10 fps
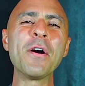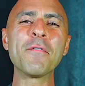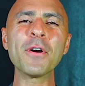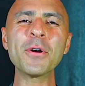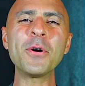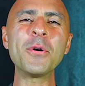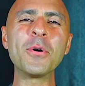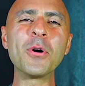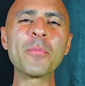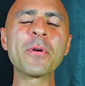
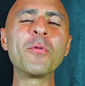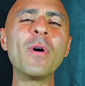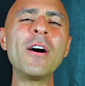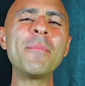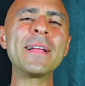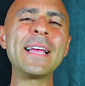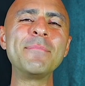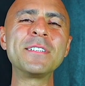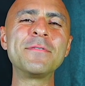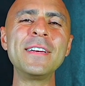Virgo, hope you're well. My
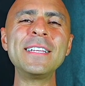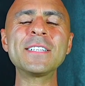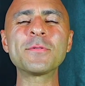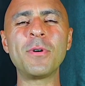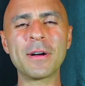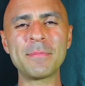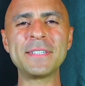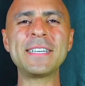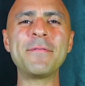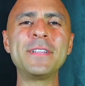name is Vince. Welcome to
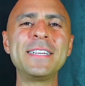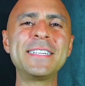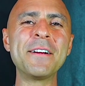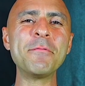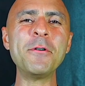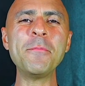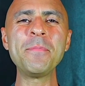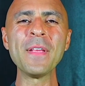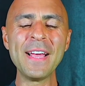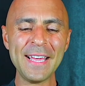7D Tarot.
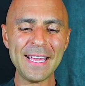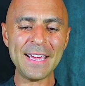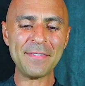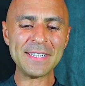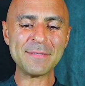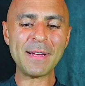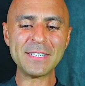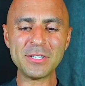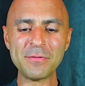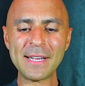If this
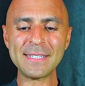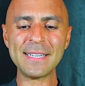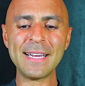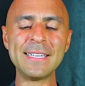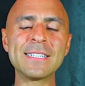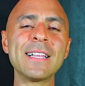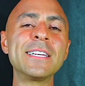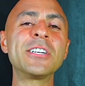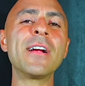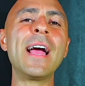message resonates,
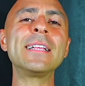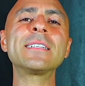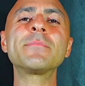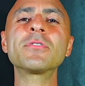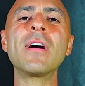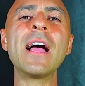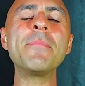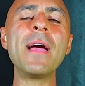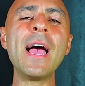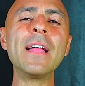like, share, and
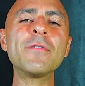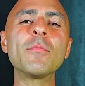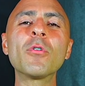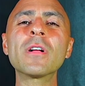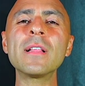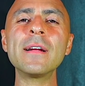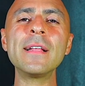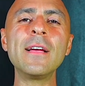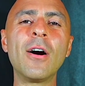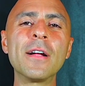subscribe. And for more
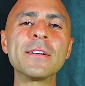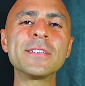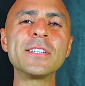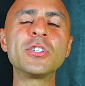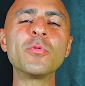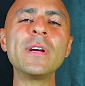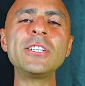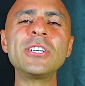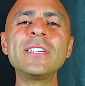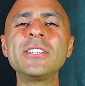clarity on your
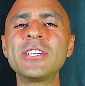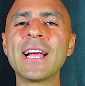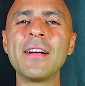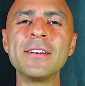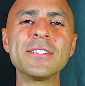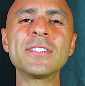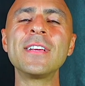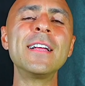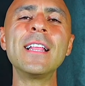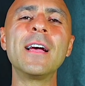situation, check out your
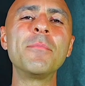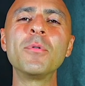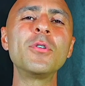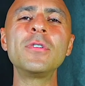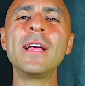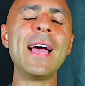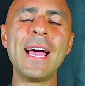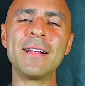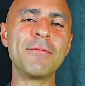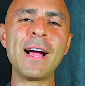sun, moon,
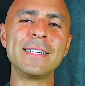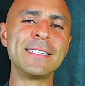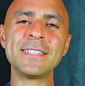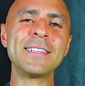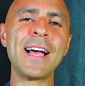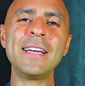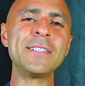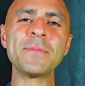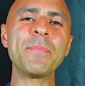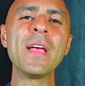and rising signs.